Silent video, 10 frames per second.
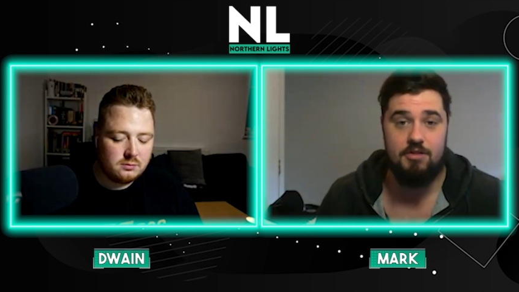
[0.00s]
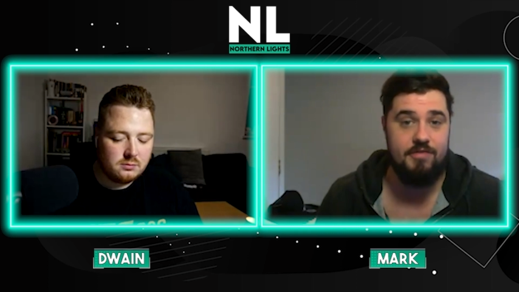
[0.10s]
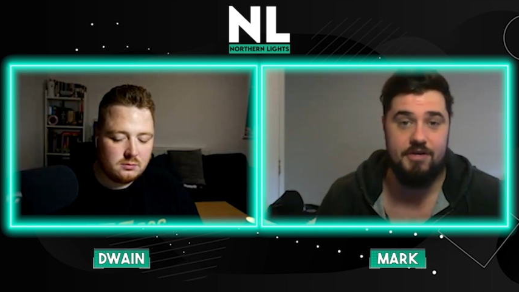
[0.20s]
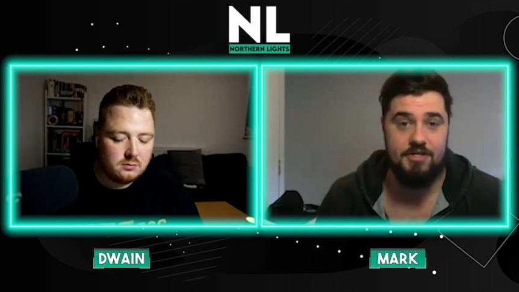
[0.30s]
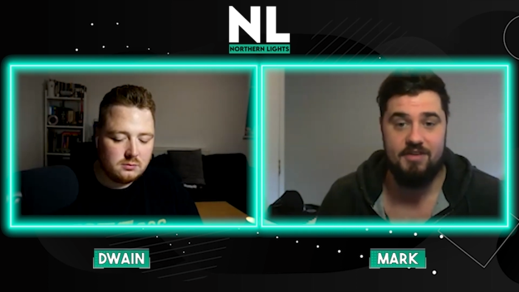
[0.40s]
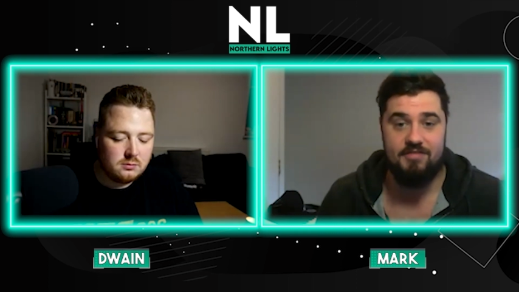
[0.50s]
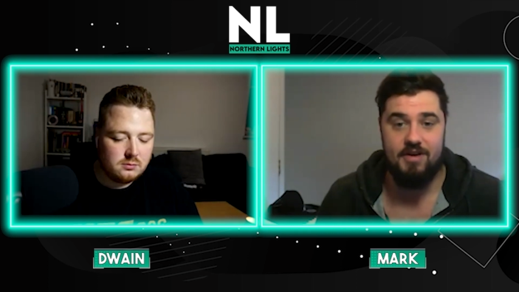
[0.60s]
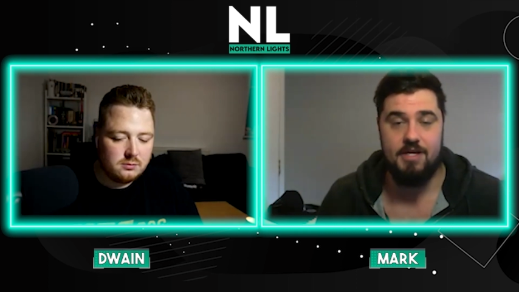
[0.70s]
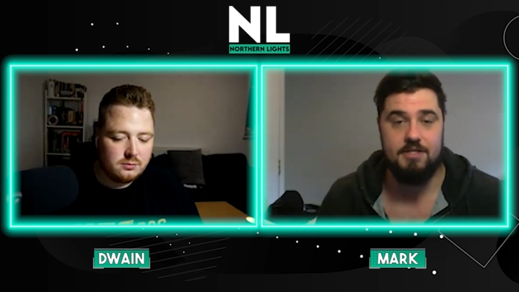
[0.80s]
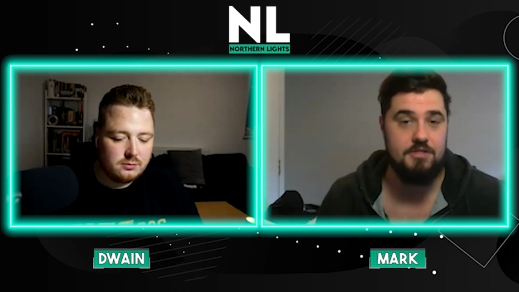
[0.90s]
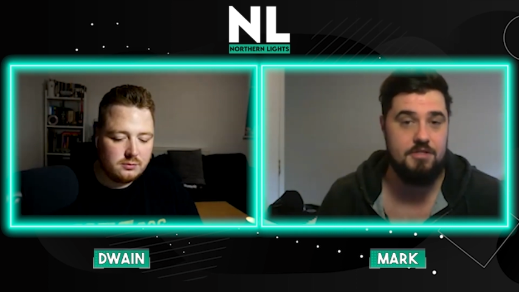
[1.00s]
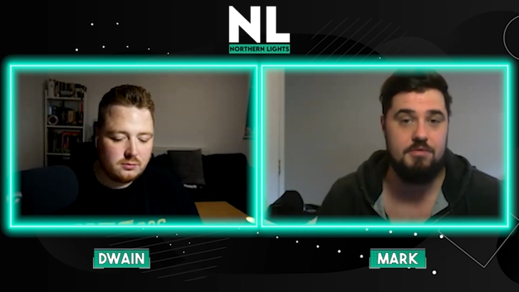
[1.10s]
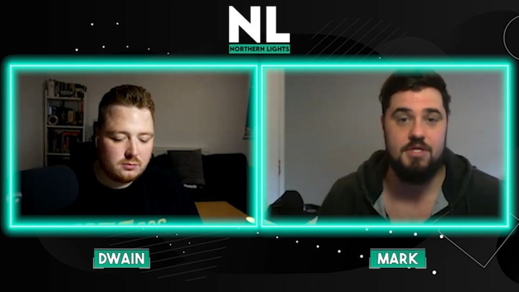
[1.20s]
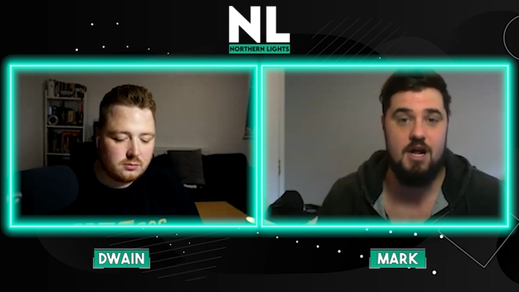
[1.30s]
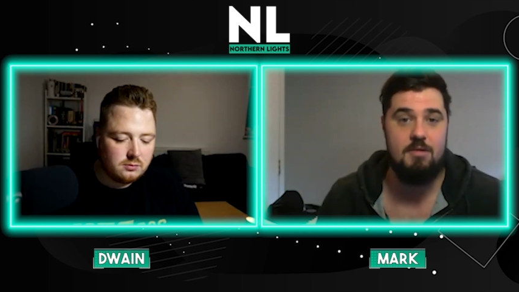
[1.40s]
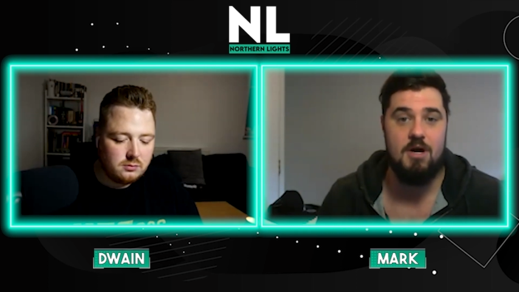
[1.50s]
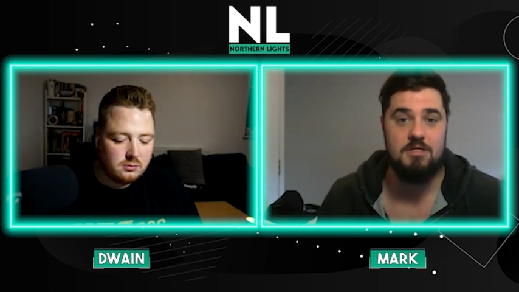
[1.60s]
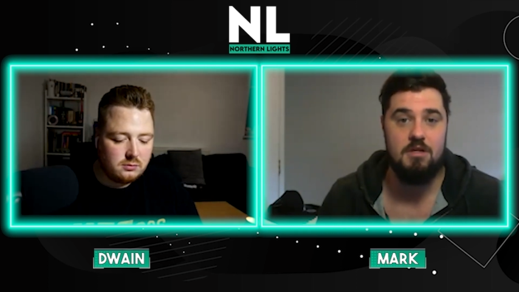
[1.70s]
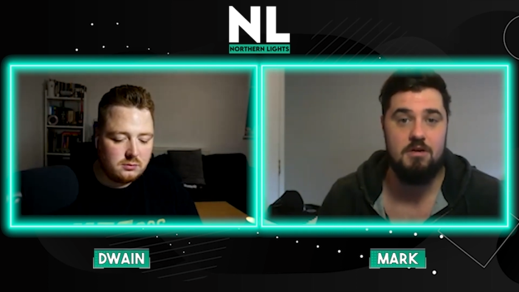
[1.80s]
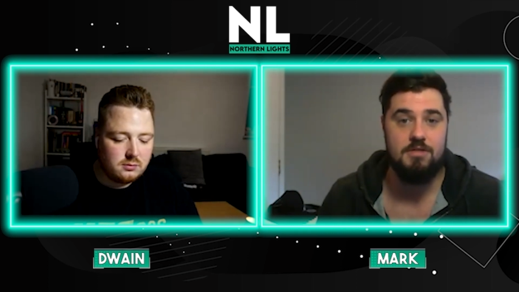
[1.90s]
Speaker 1: the finish of that fight because as soon as an
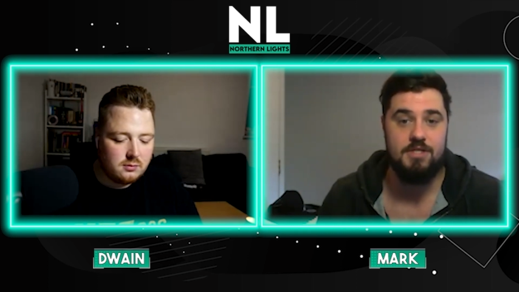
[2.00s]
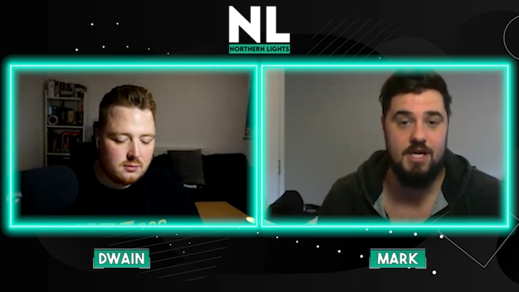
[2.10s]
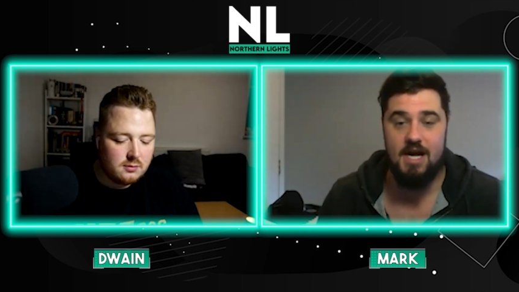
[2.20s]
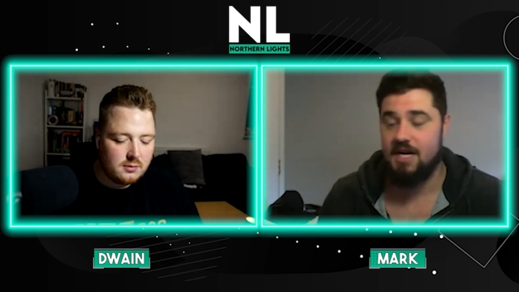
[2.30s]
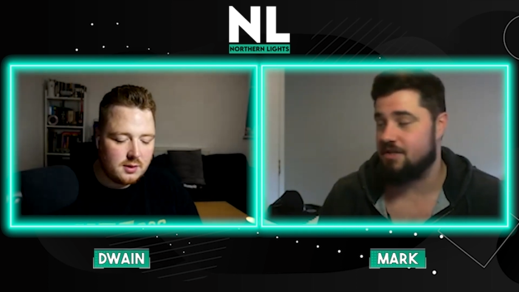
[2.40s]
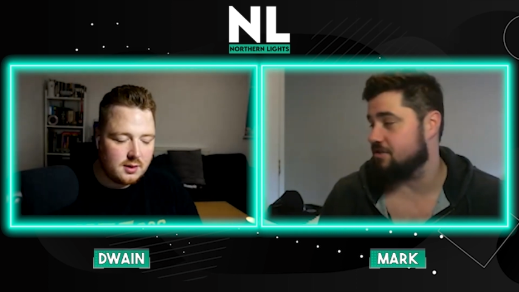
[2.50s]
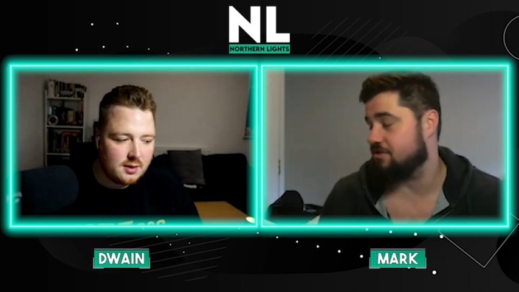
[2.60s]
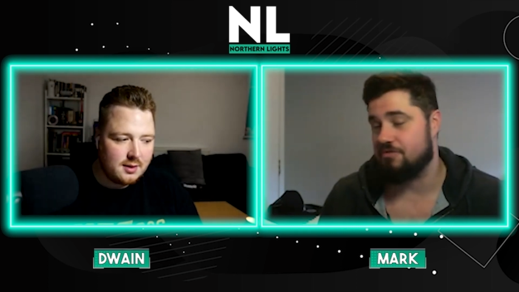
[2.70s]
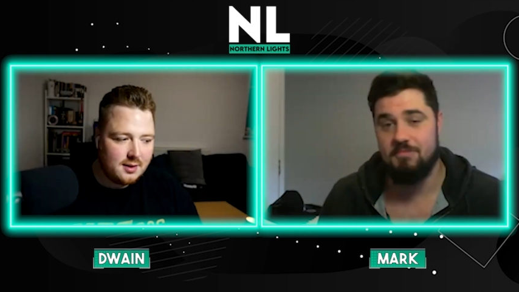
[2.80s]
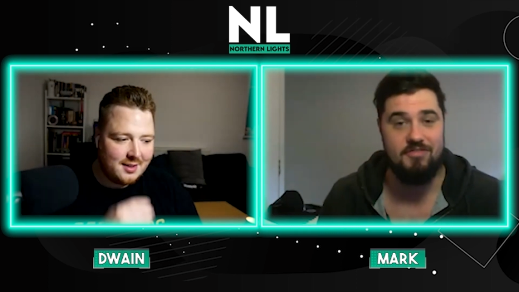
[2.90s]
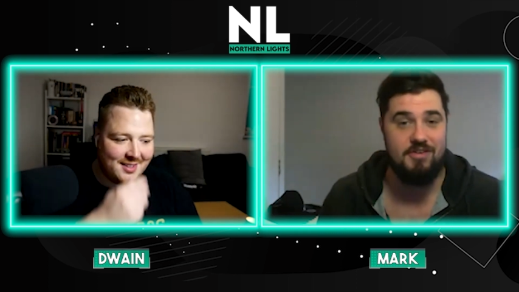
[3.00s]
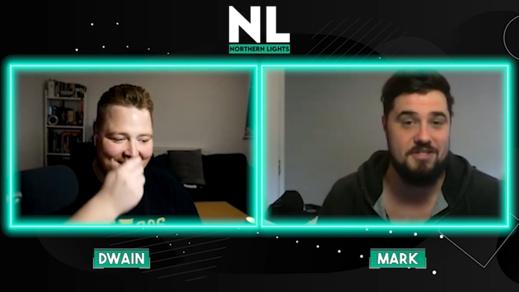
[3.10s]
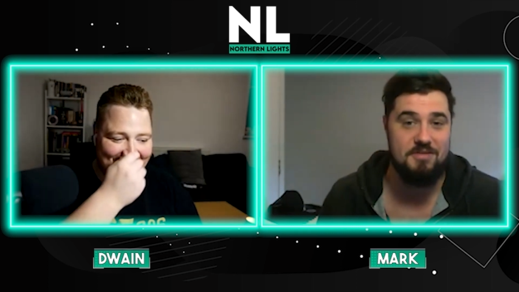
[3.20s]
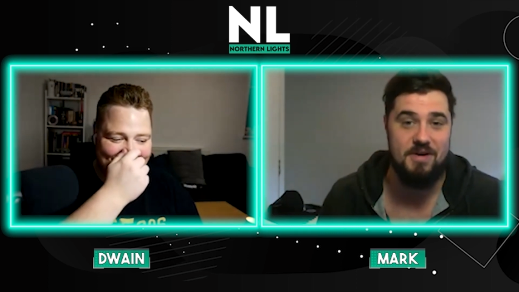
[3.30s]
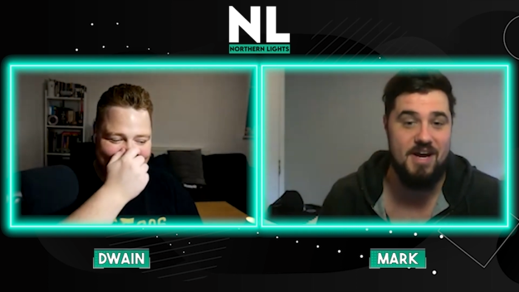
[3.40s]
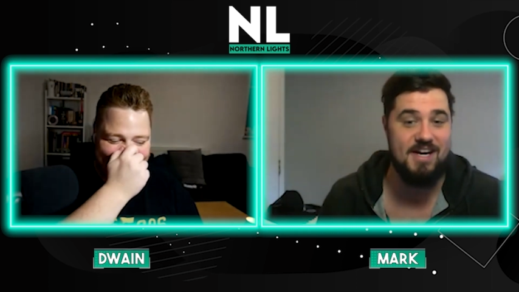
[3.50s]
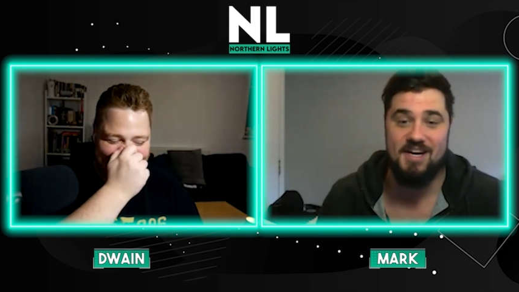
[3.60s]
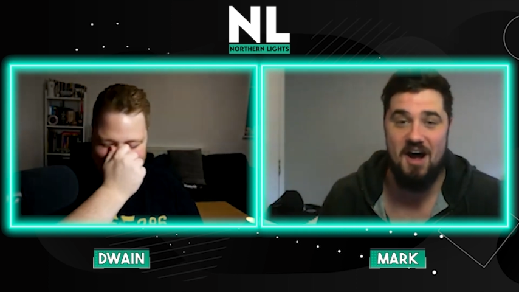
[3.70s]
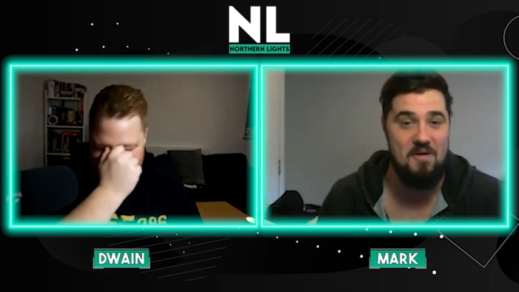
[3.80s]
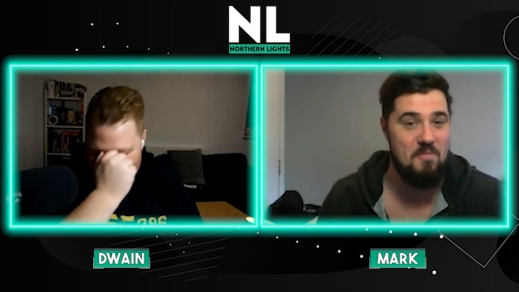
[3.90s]
armbar's locked in, I just shun my face away. I
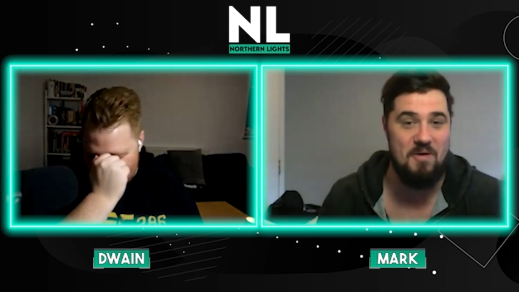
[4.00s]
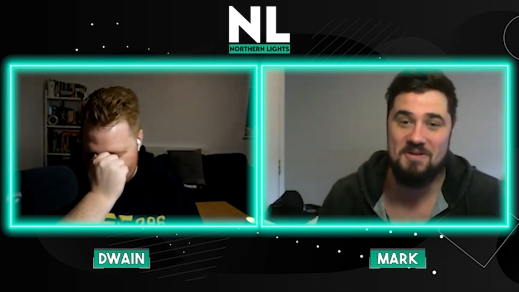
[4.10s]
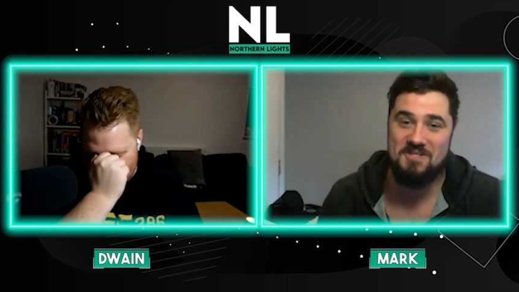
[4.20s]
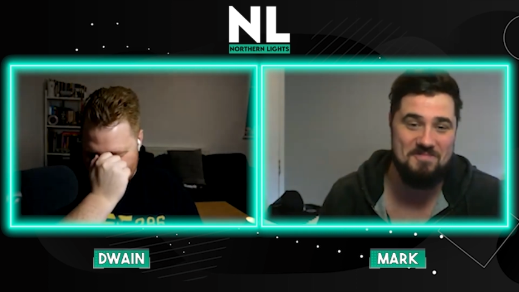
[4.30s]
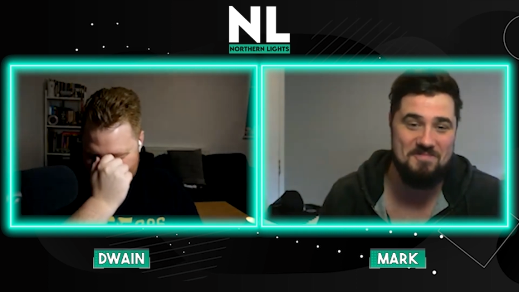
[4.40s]
can't watch them.